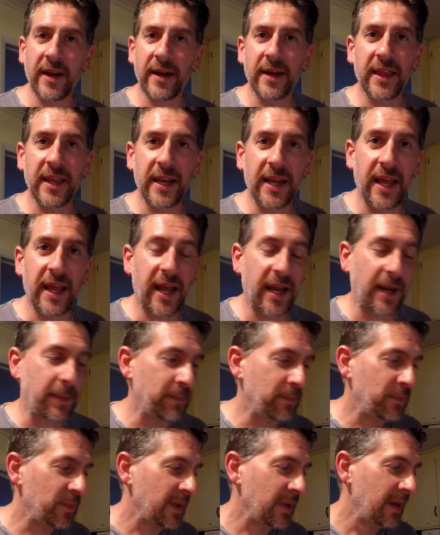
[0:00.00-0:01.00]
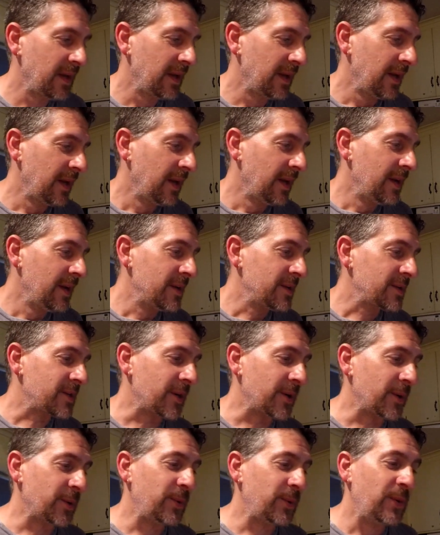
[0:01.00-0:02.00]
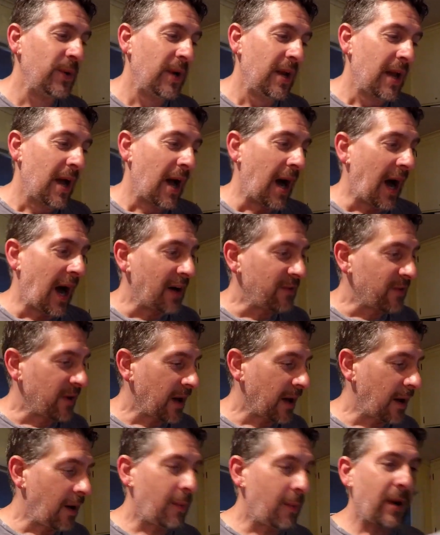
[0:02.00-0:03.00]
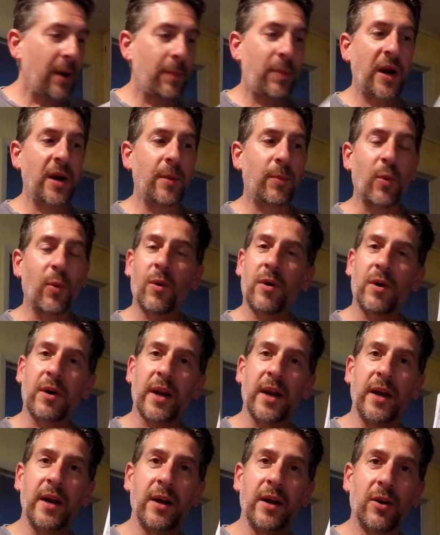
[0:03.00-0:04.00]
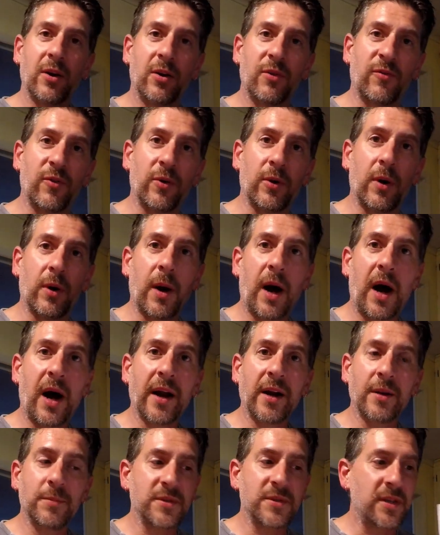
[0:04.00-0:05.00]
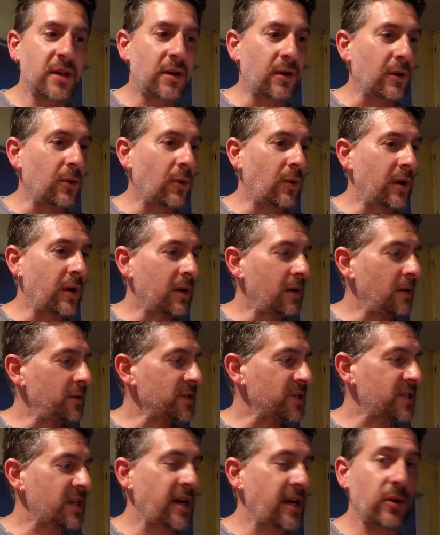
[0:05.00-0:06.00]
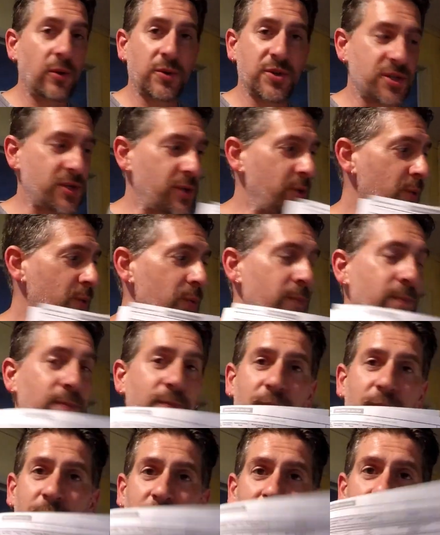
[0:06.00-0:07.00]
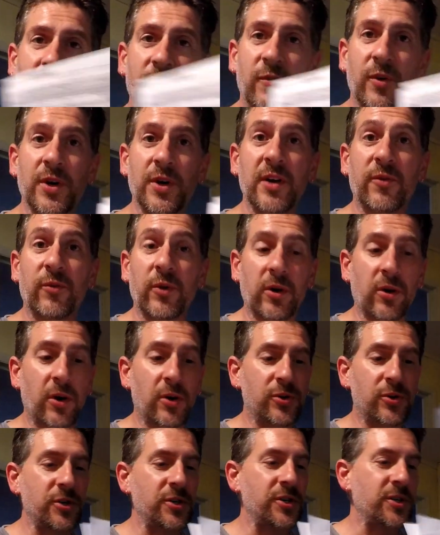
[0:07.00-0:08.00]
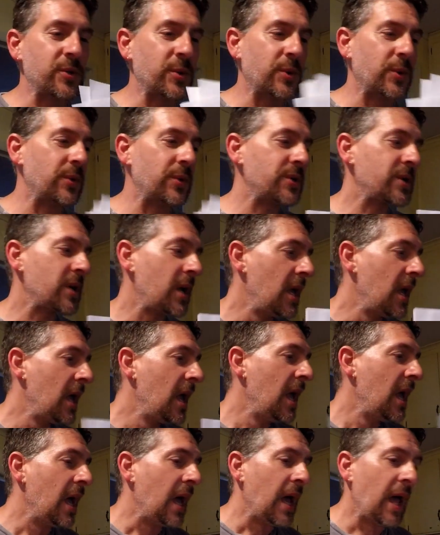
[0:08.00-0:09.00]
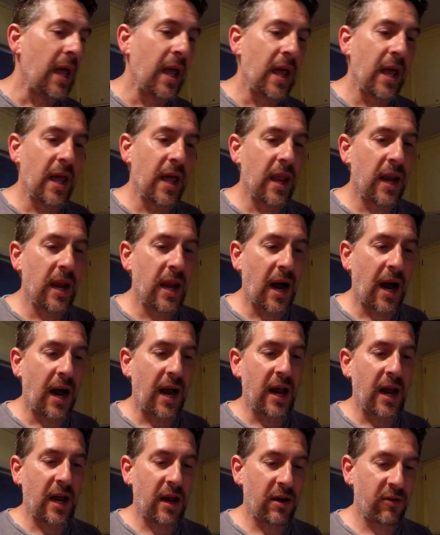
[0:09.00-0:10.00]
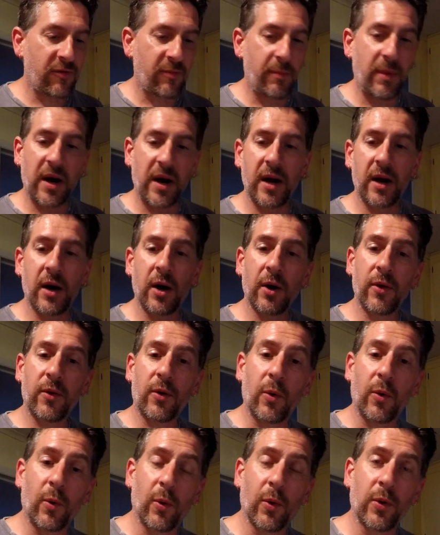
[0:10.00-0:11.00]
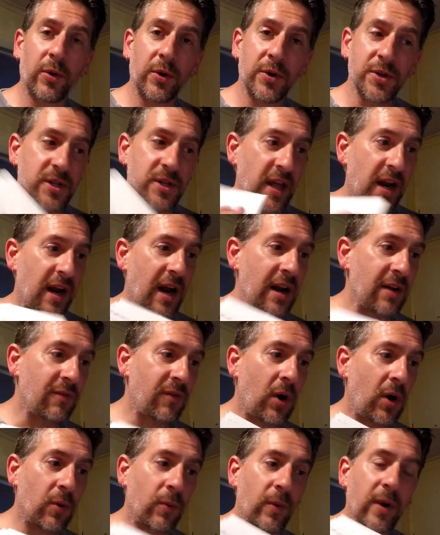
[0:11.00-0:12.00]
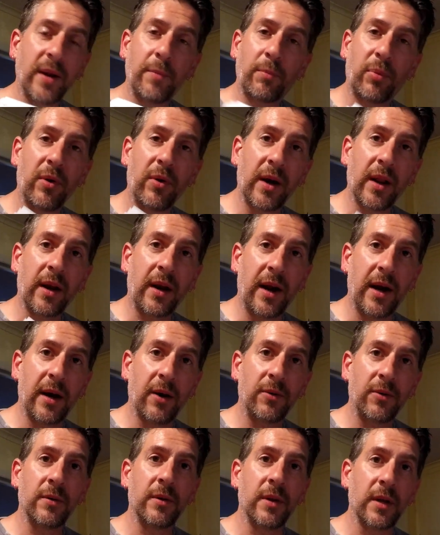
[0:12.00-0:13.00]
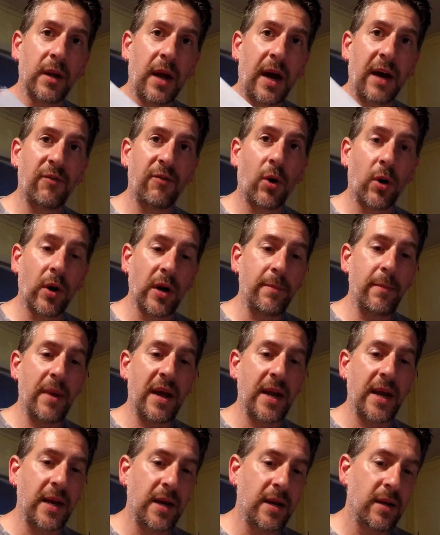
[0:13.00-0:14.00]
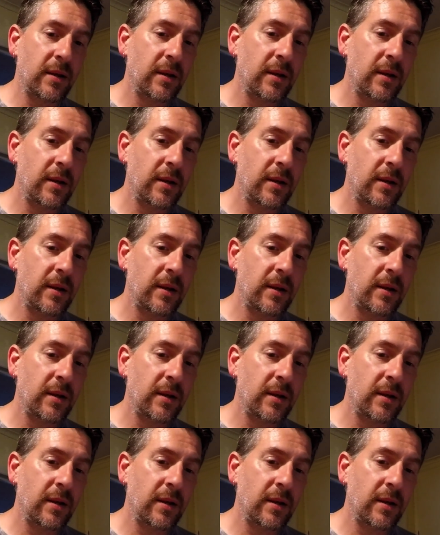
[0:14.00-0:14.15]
of the day so i've got all my paperwork here for items that are going on sale soon for different grocery stores and i have my other orders that i have already printed out that i've already made